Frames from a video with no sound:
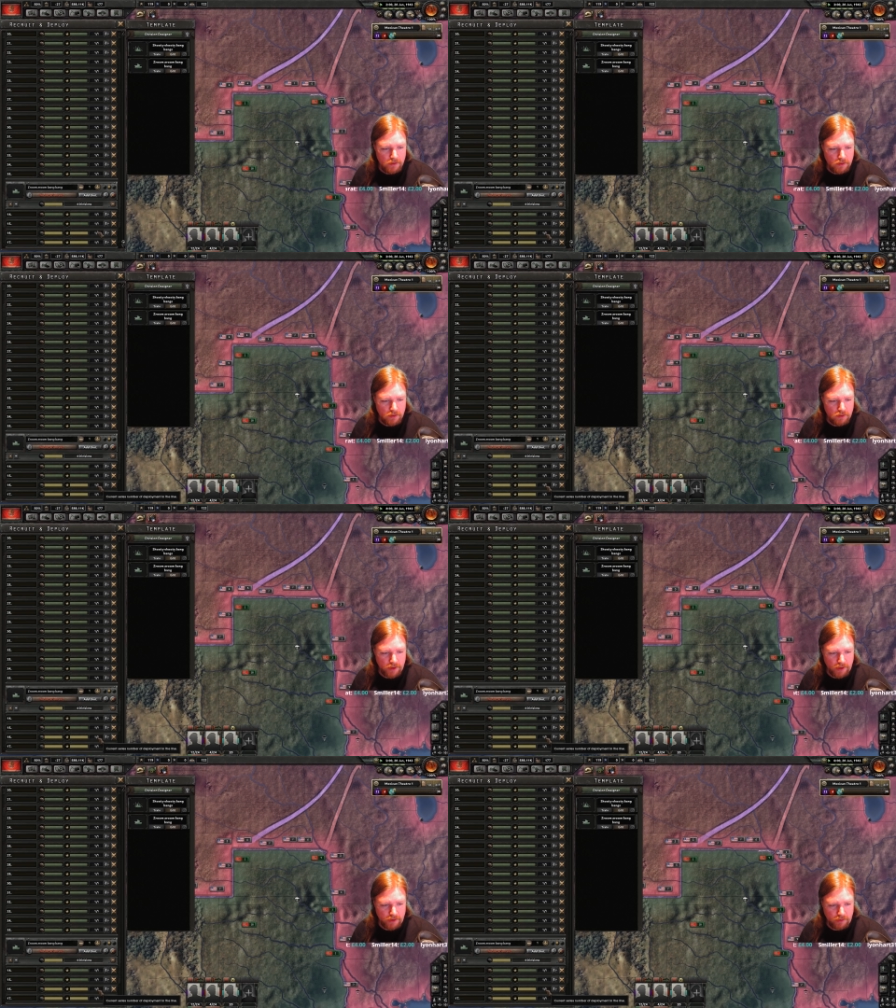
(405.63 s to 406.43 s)

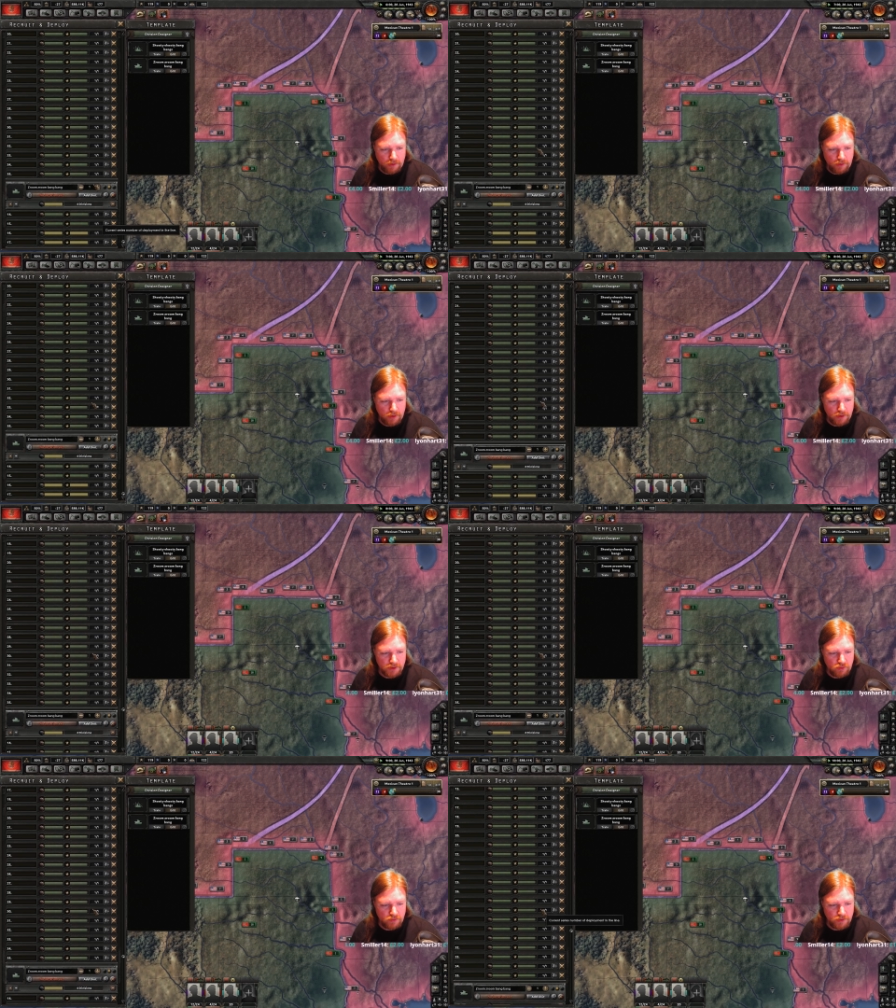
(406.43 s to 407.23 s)
Alright, you guys
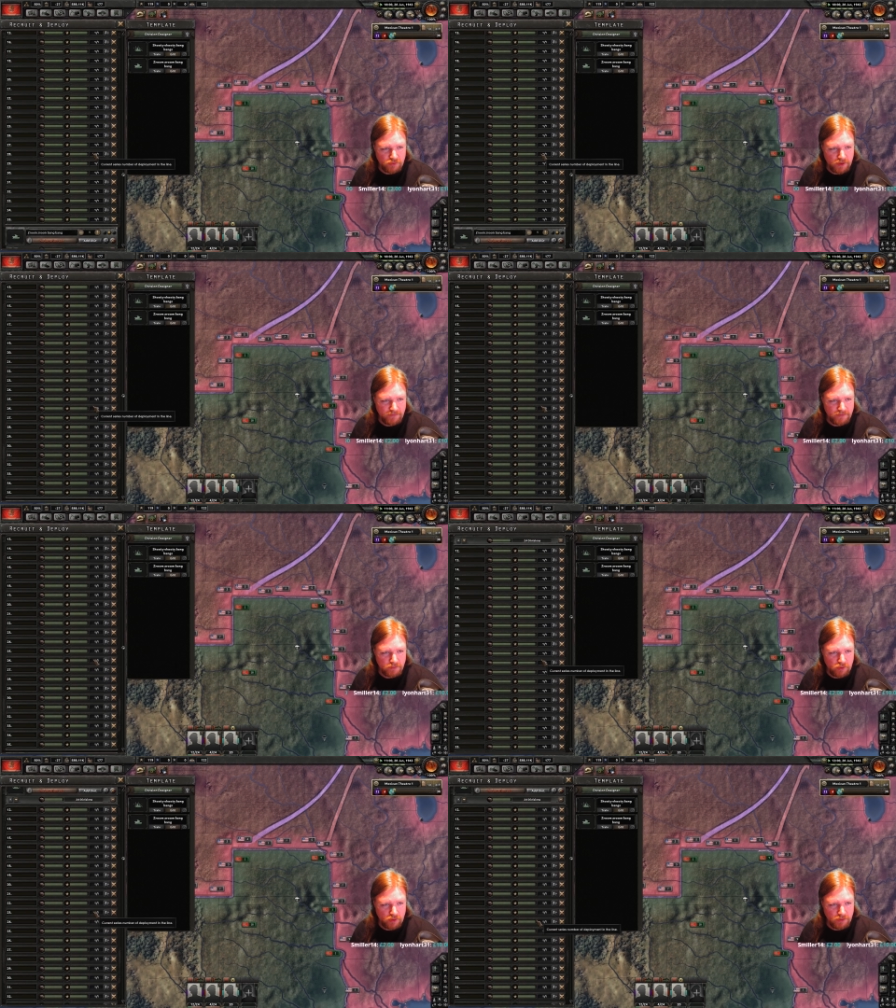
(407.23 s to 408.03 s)
are almost ready for
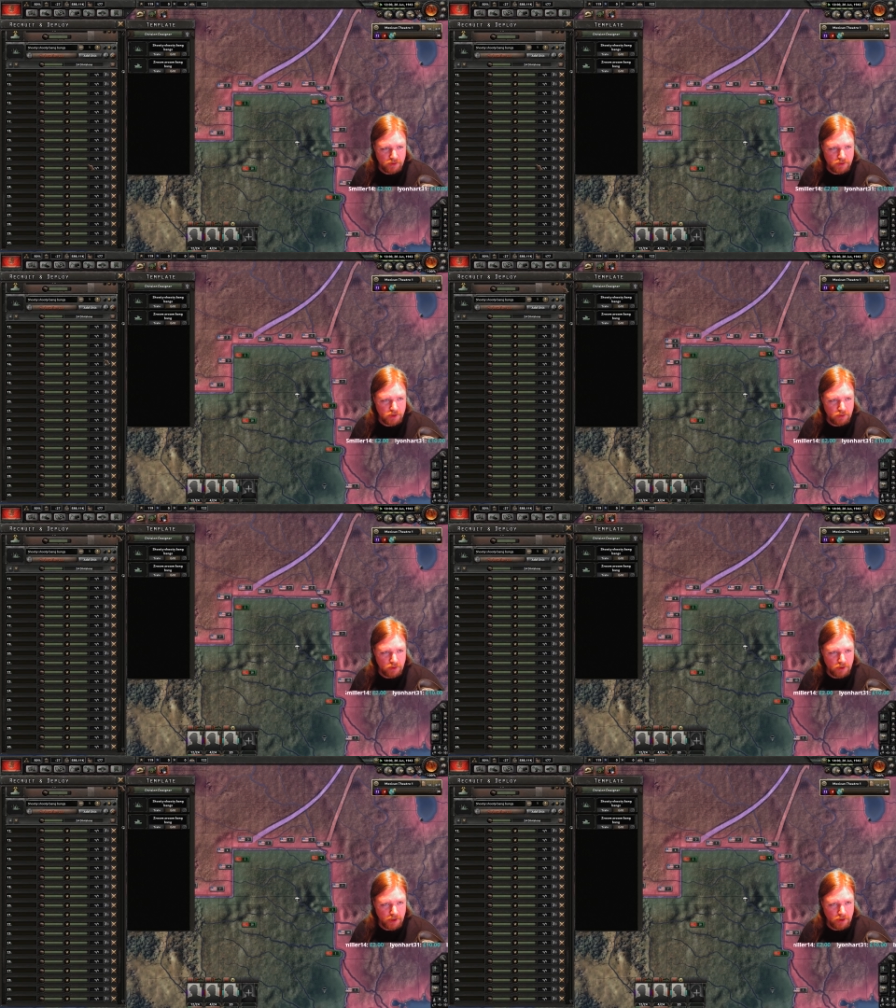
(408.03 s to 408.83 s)
deployment, so
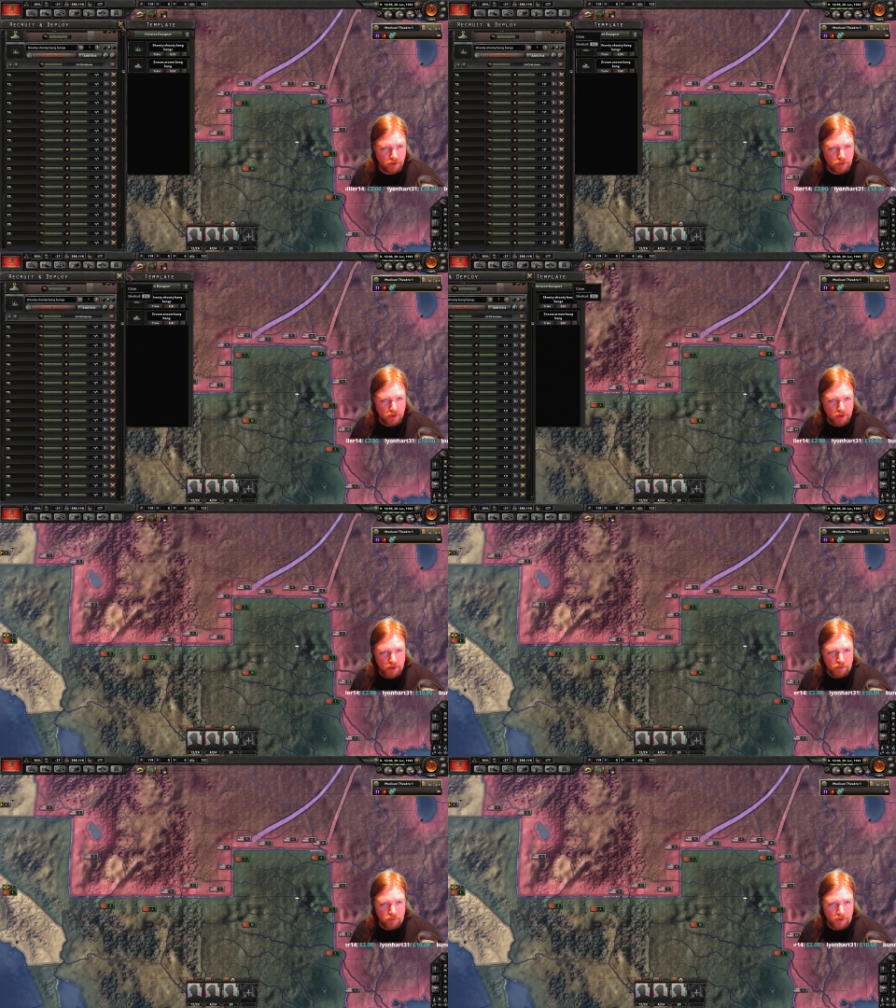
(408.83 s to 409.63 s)
are you.
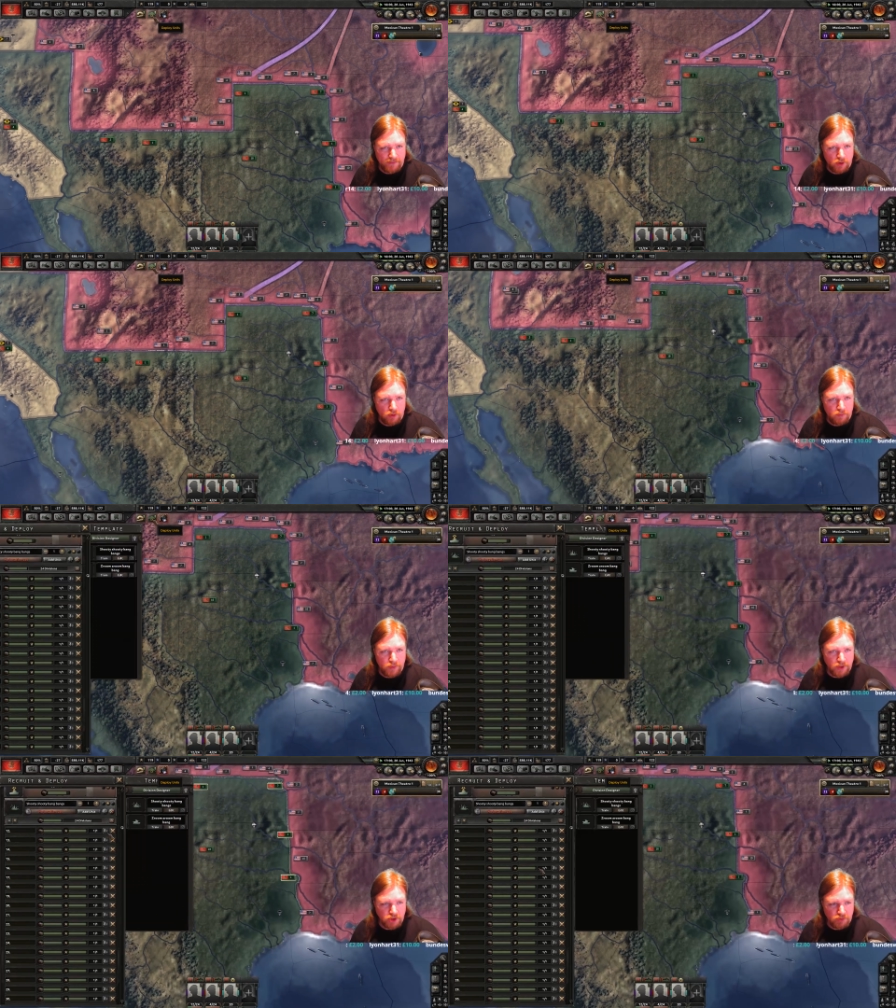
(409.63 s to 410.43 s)
We'll have a whole
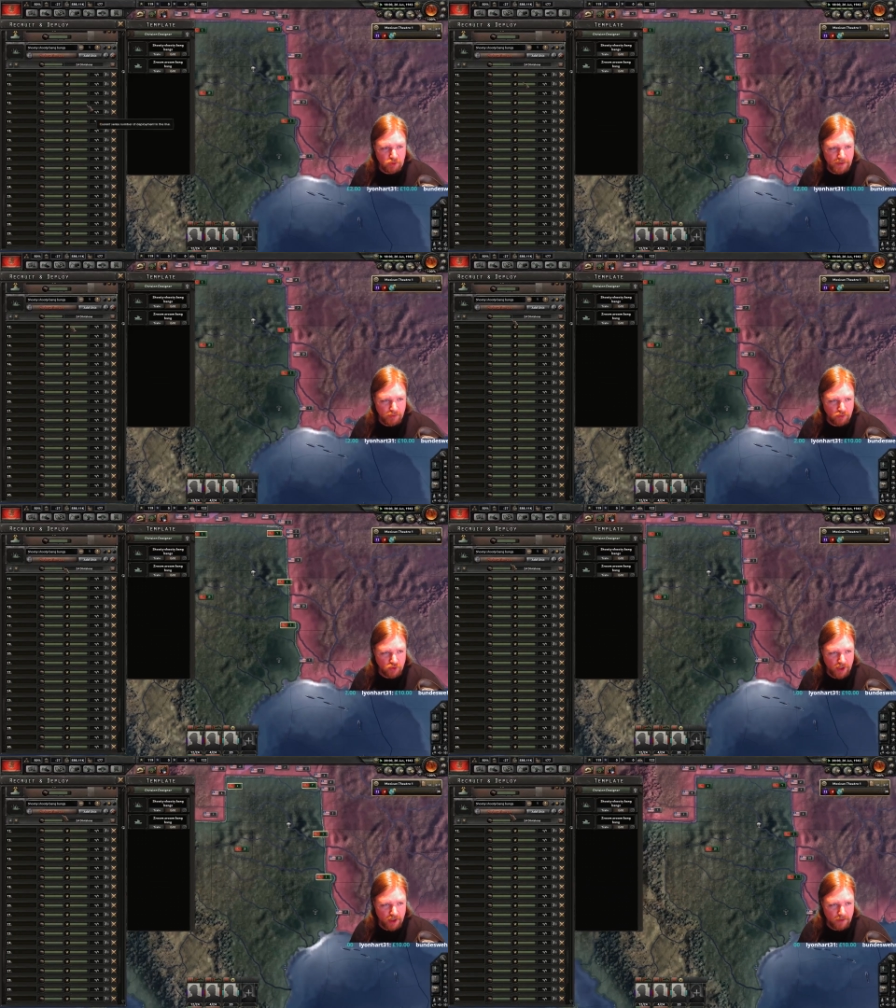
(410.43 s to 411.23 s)
bunch more people
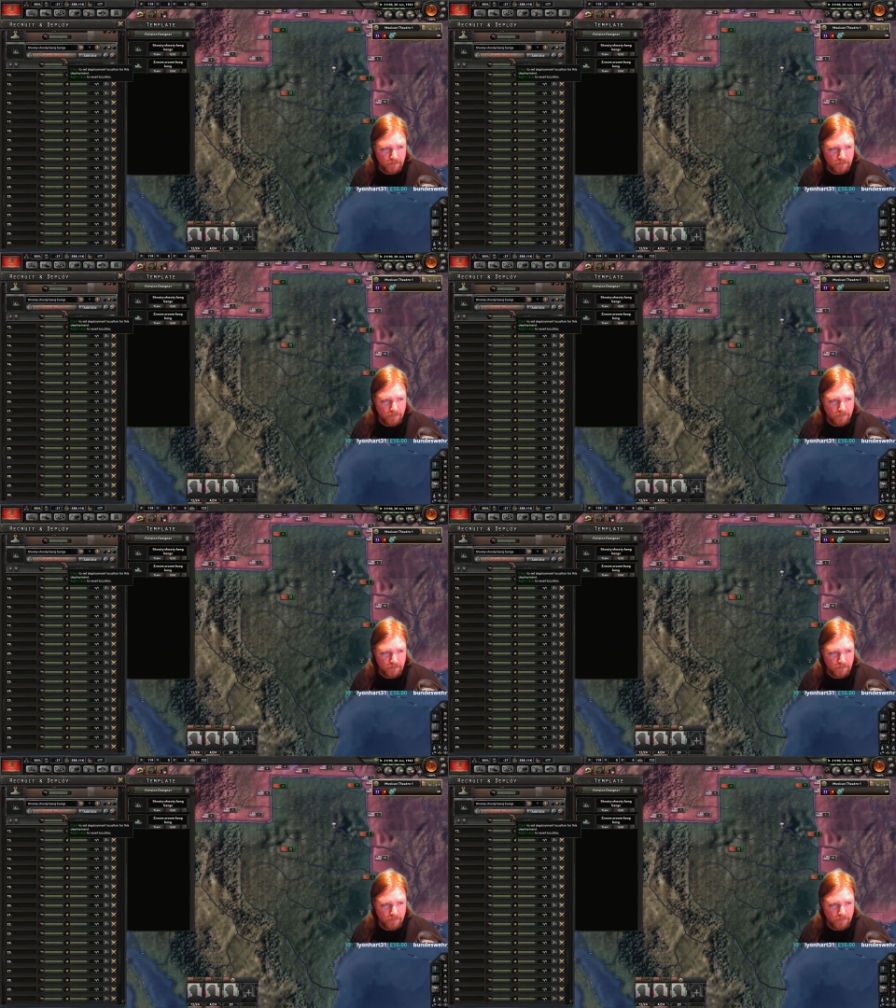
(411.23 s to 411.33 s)
training.